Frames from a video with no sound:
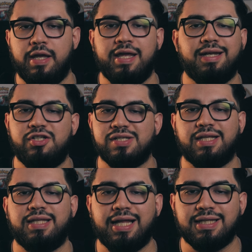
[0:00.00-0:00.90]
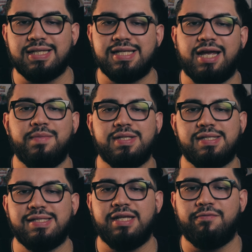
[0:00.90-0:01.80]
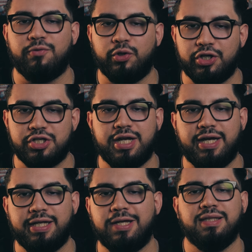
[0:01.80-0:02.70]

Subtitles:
and just like the Alakazam, this is a full art shiny.